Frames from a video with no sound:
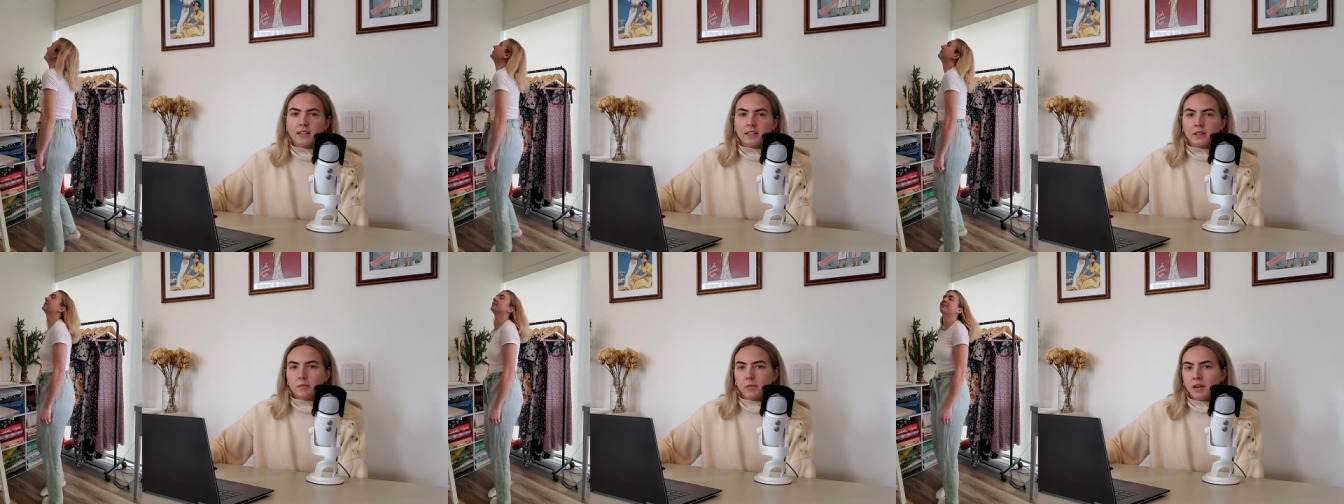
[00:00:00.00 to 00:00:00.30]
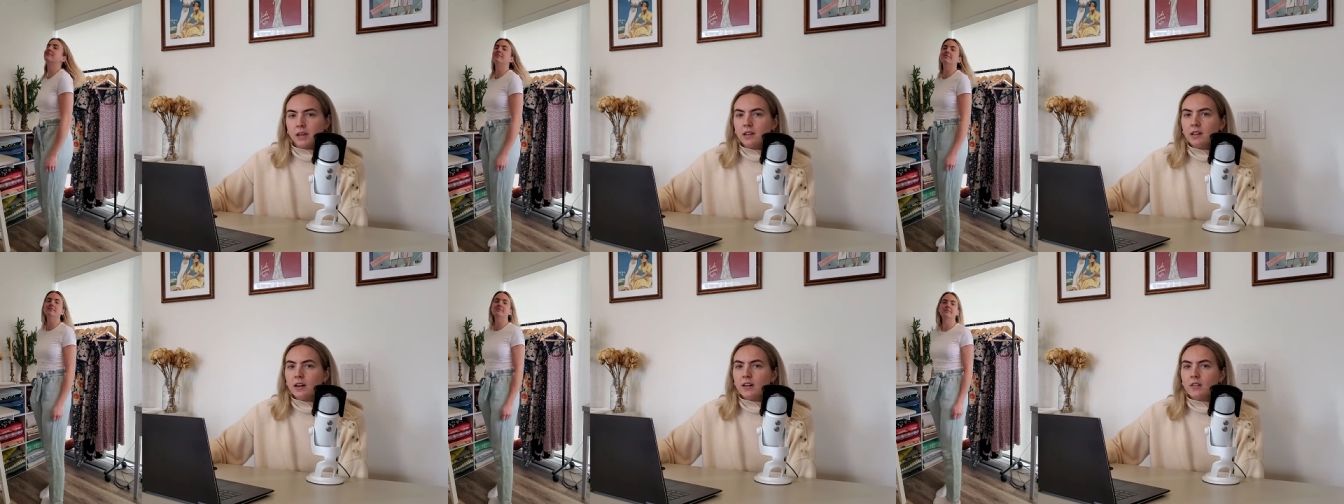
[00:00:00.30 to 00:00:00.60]
And I
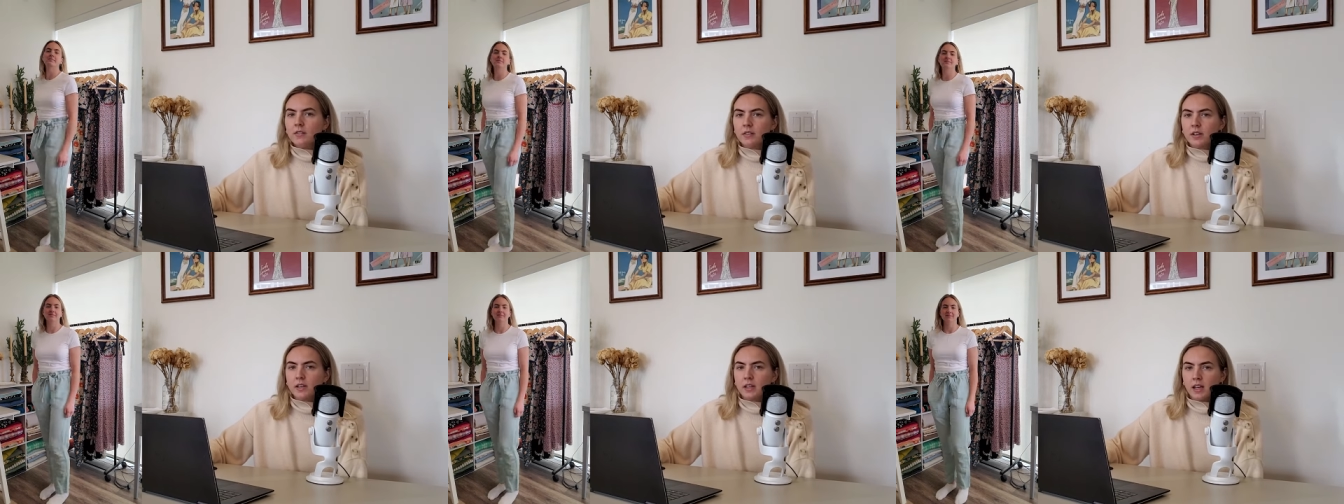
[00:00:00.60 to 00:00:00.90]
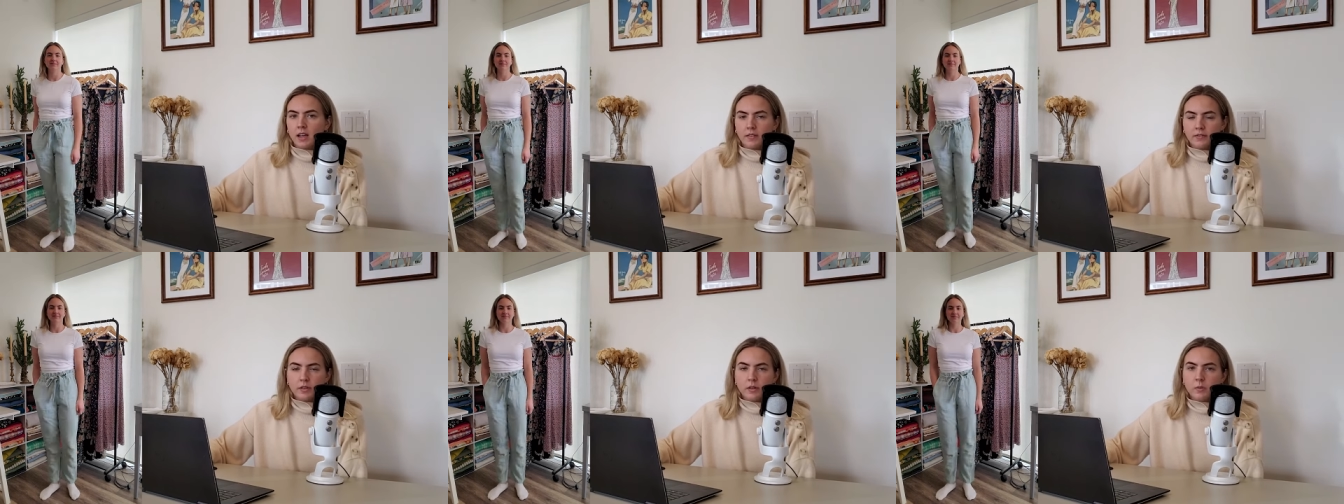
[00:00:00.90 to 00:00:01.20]
made it out of a
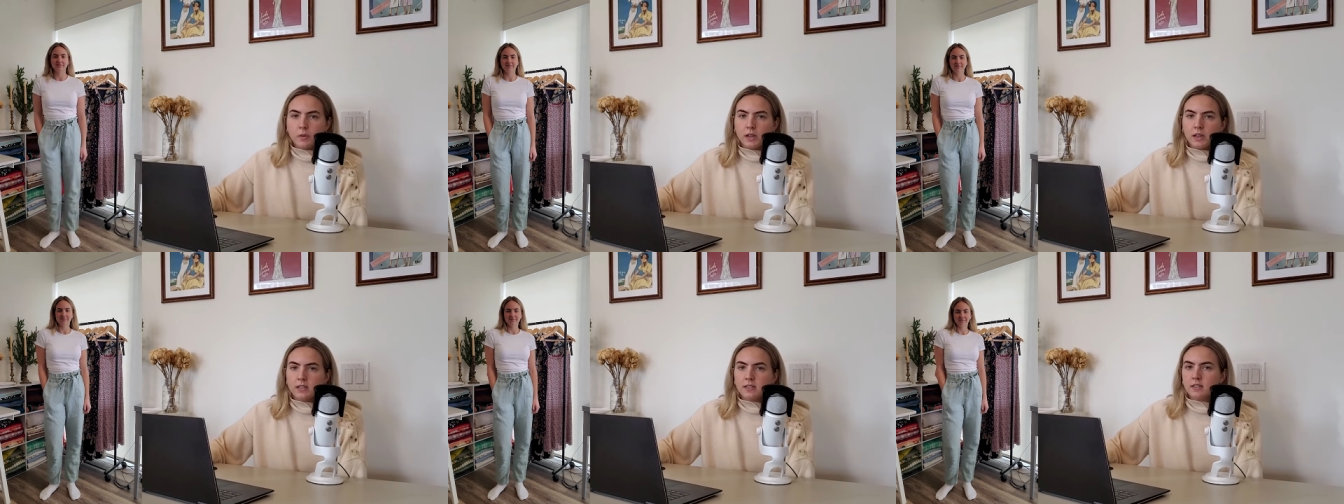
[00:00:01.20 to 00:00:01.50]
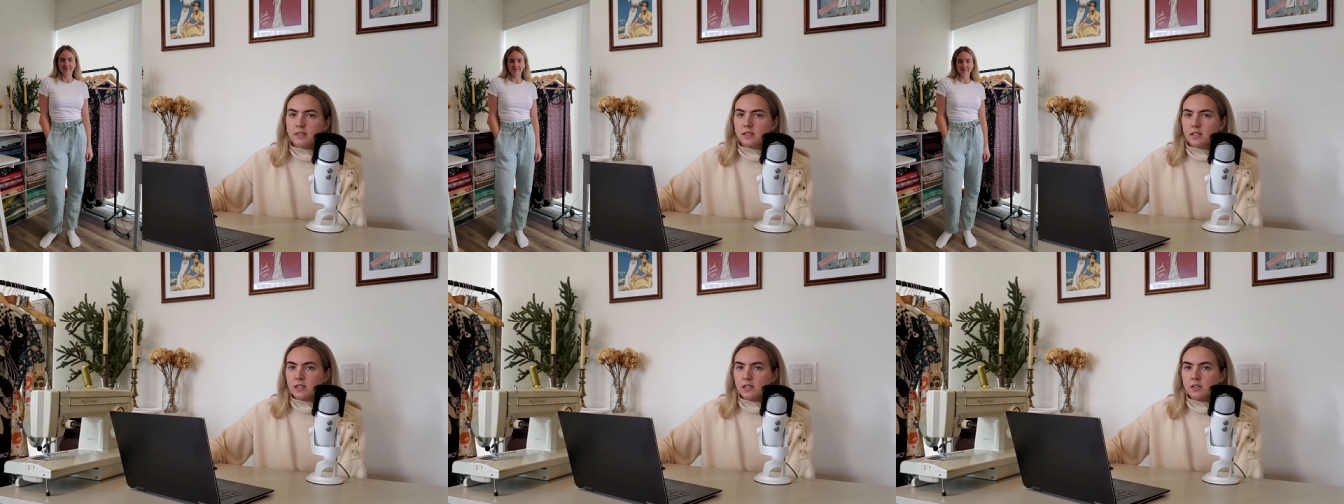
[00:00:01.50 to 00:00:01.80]

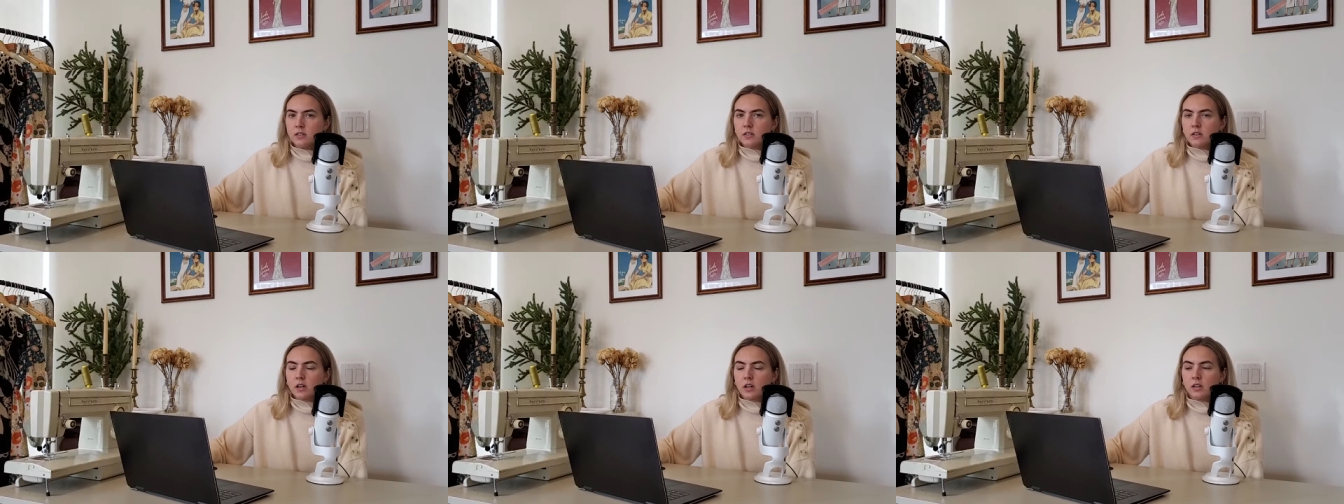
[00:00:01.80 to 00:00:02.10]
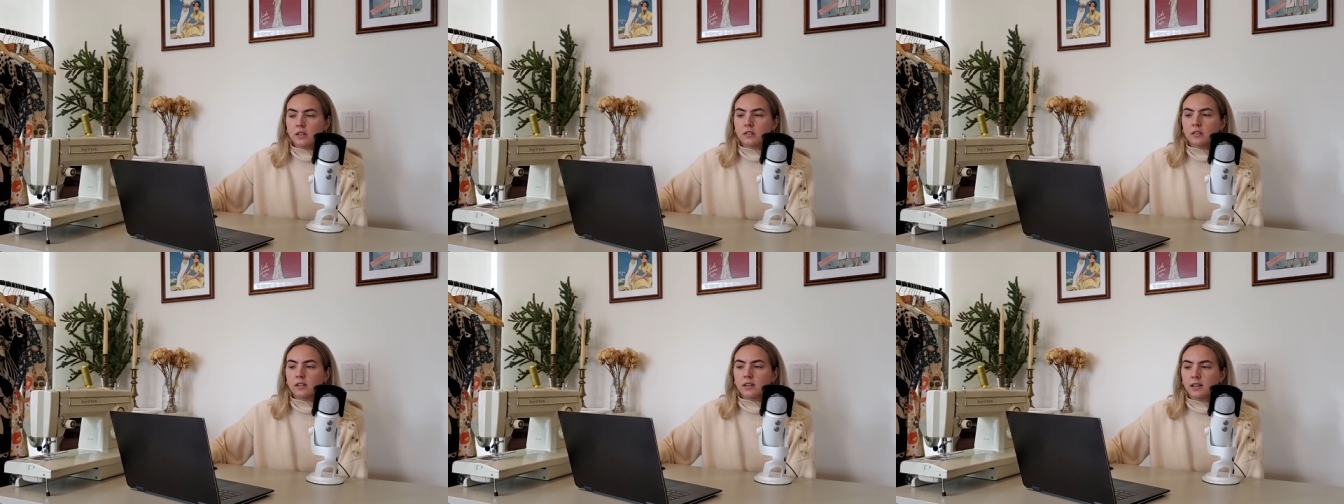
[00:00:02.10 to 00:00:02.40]
heavyweight teal
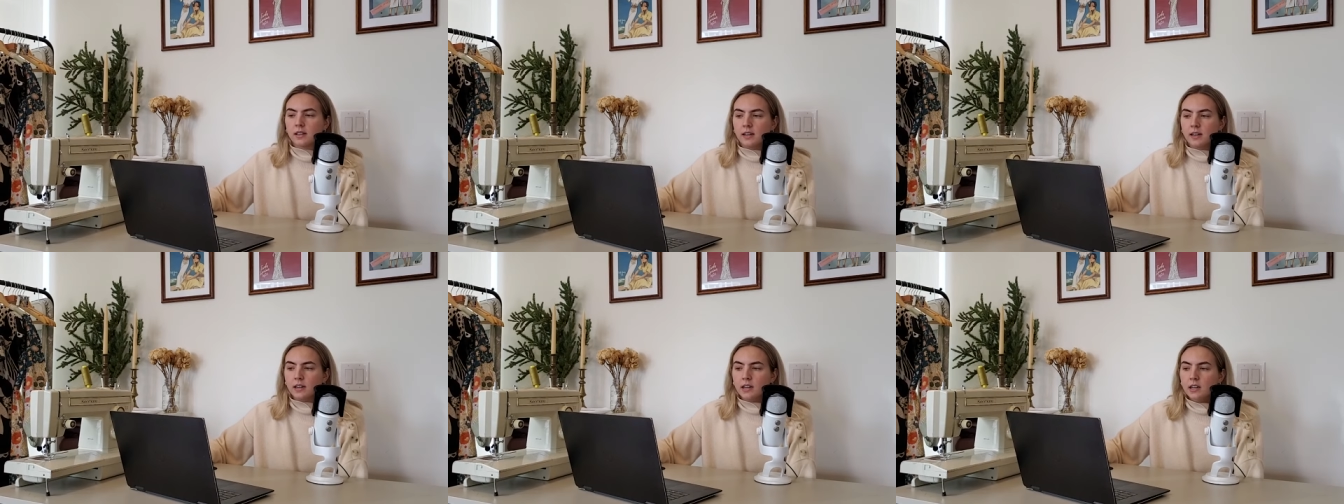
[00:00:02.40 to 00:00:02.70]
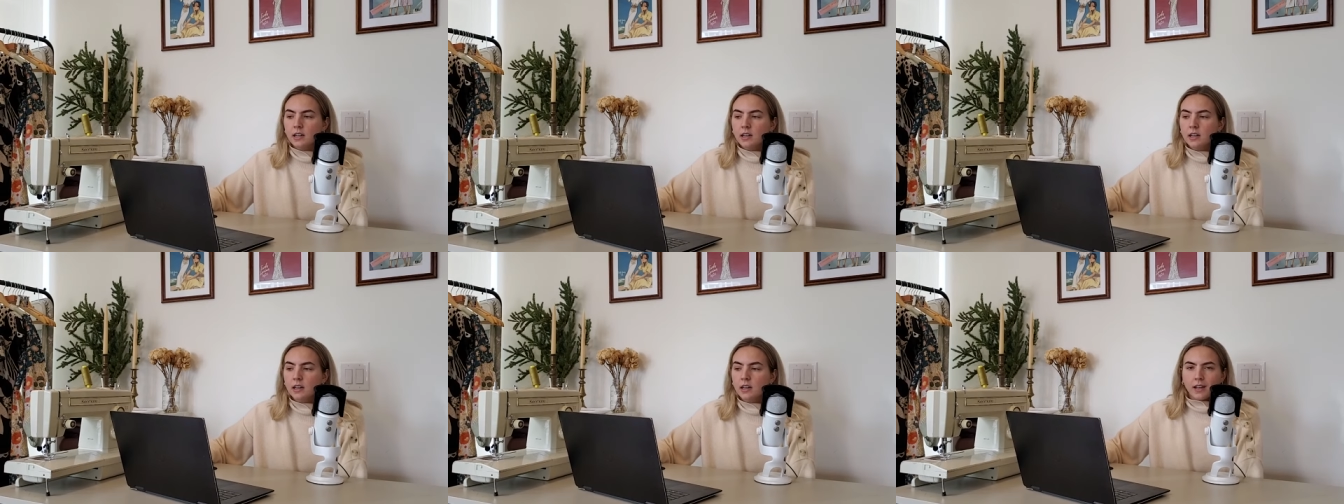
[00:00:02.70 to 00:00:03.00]
colored
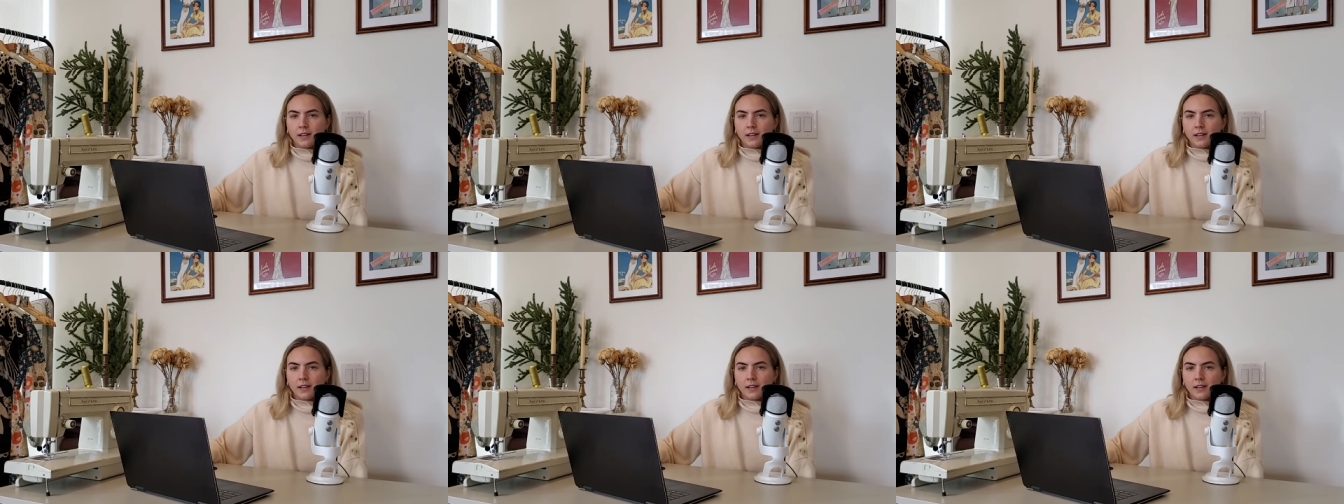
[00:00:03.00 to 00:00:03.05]
linen.